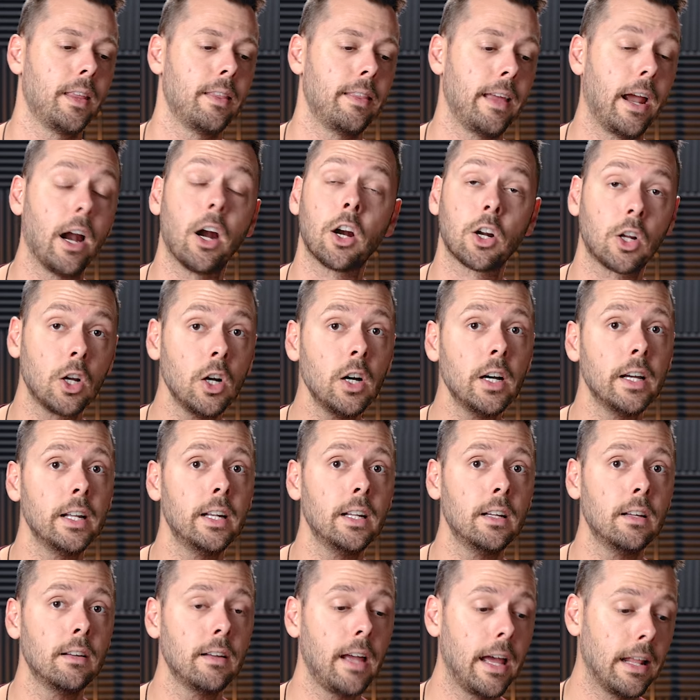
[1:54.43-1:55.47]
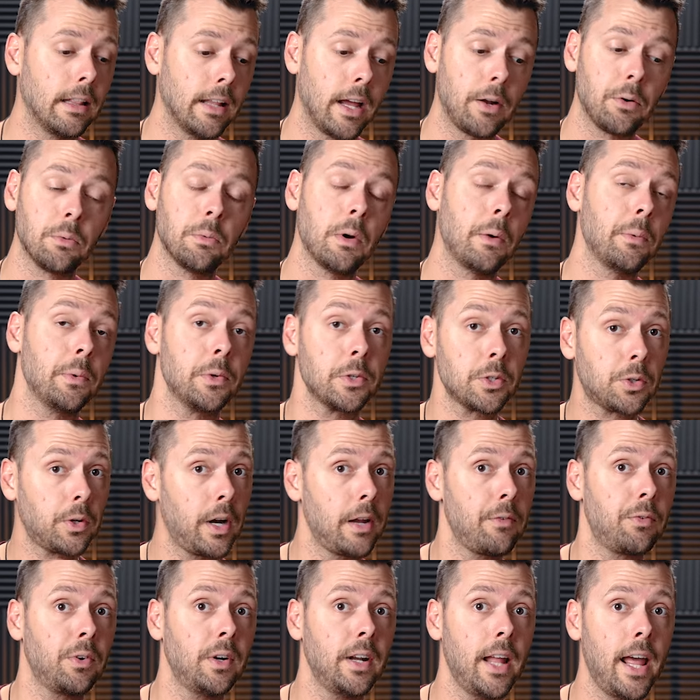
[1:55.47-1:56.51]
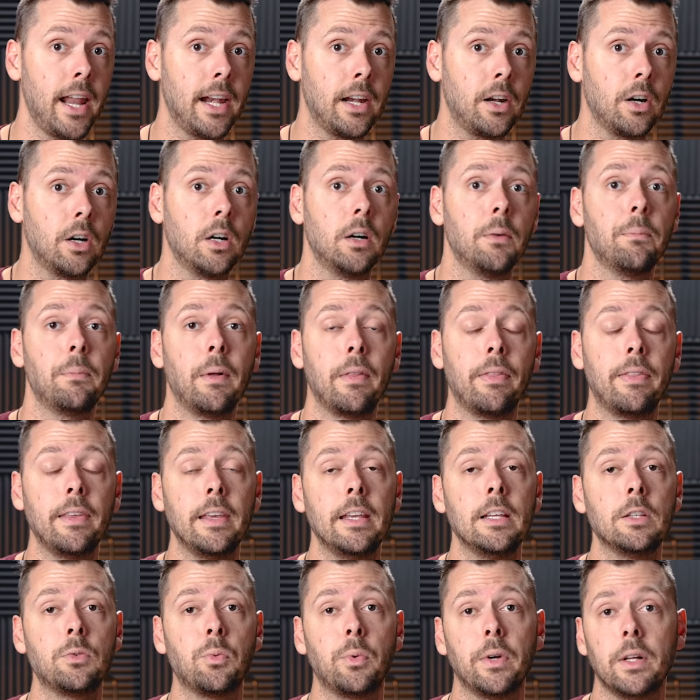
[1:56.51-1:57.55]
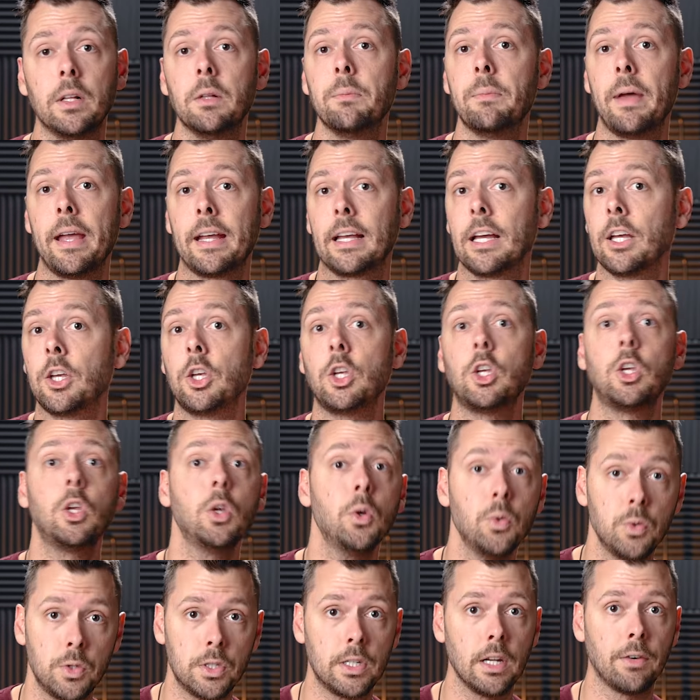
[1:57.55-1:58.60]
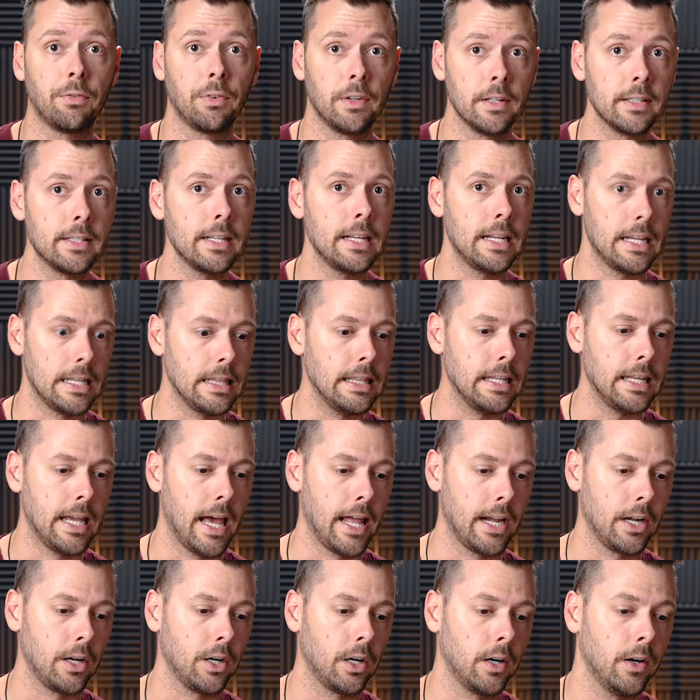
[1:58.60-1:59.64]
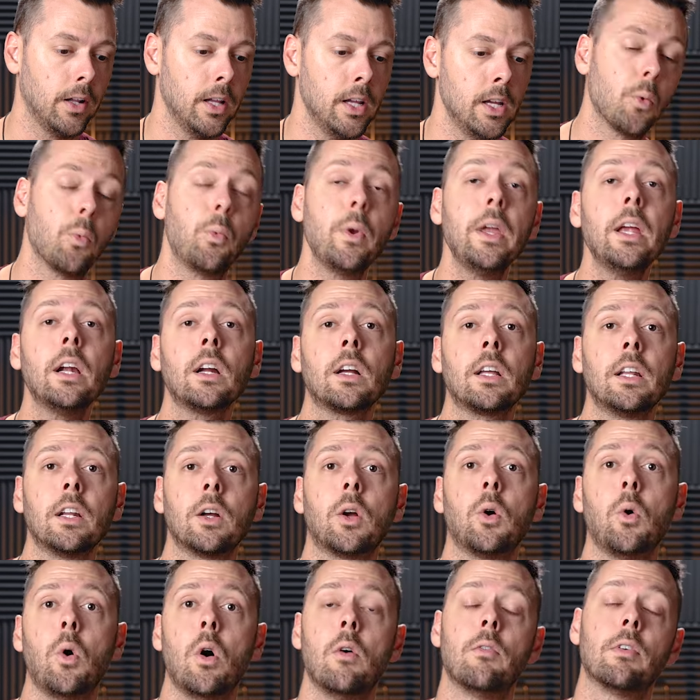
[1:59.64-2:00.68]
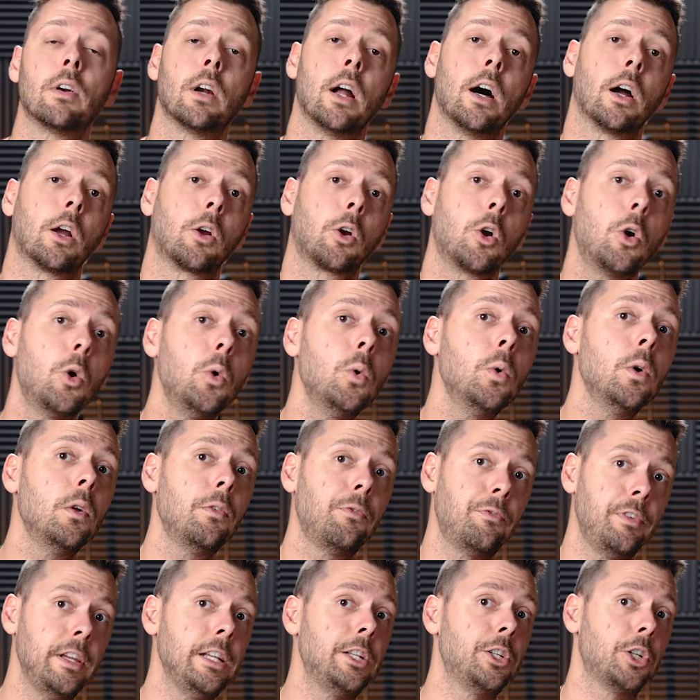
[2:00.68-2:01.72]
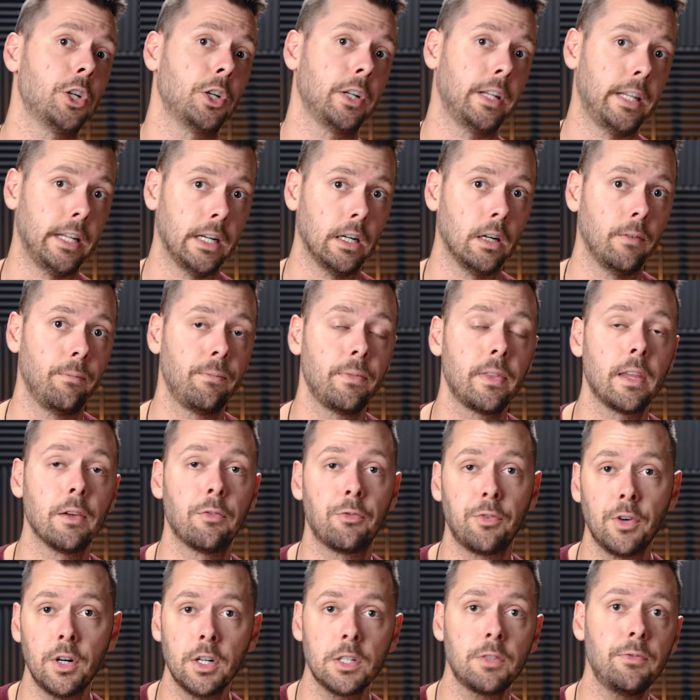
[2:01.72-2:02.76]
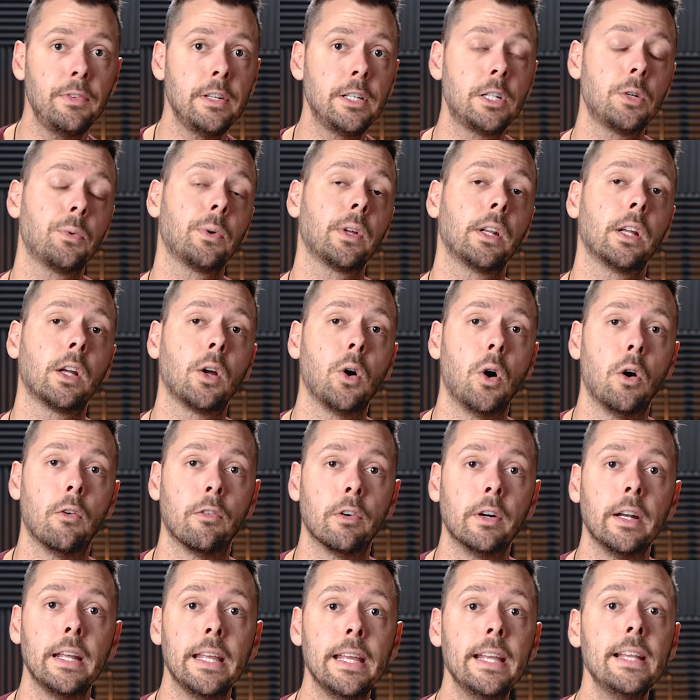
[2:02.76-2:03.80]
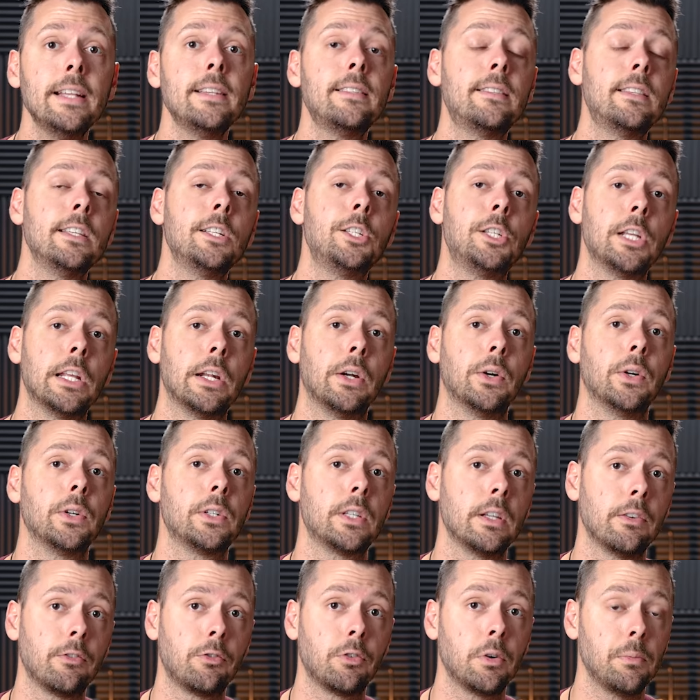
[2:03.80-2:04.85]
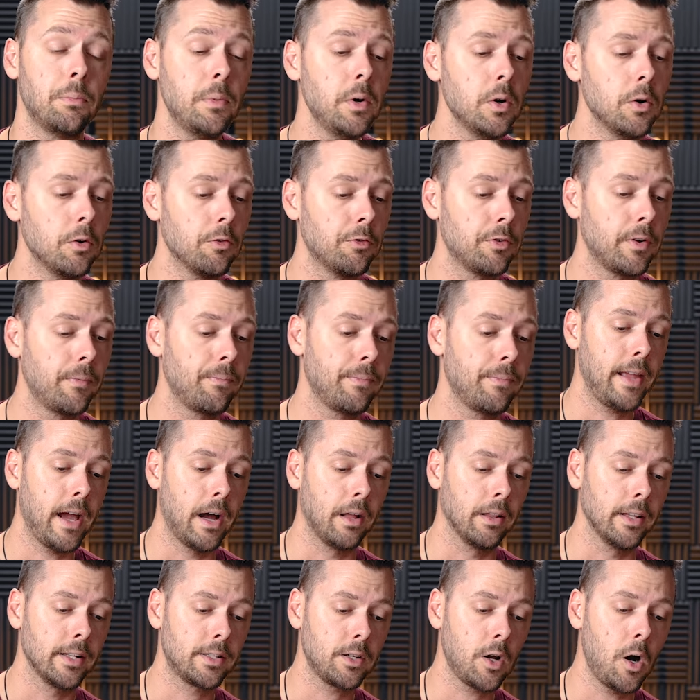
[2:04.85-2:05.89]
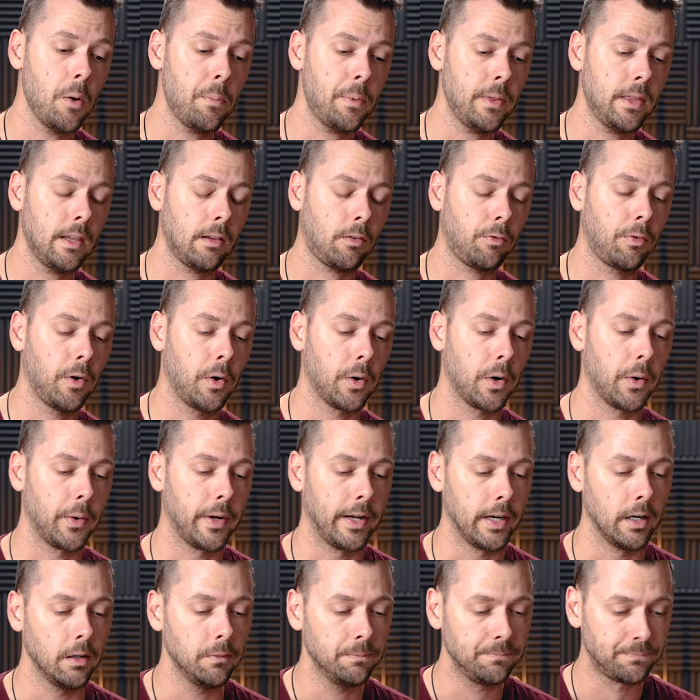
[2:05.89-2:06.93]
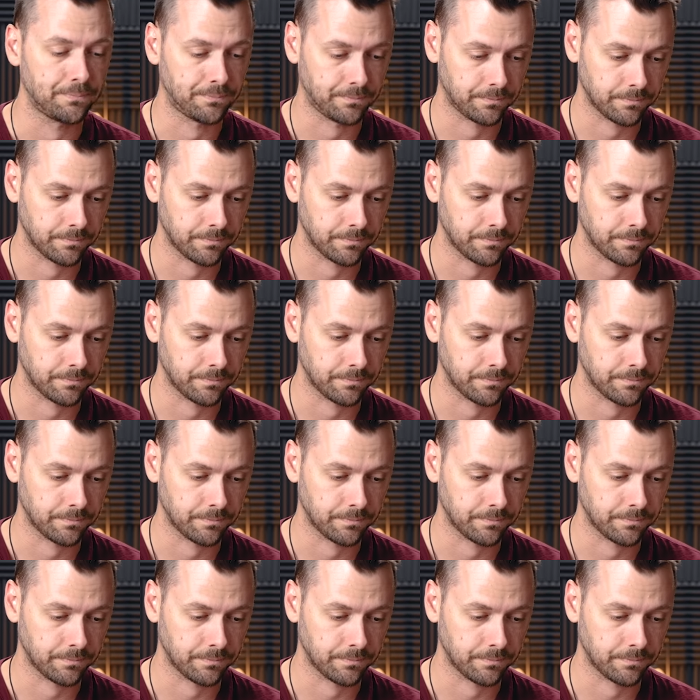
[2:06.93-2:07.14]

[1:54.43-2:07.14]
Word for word: They are good, and Lightroom Mobile is great for an editor, but these will make a huge difference in the editor. So we are gonna go over a cool feature here. The first feature we're gonna go over is the Generative Remove. Now, let's open this photo here,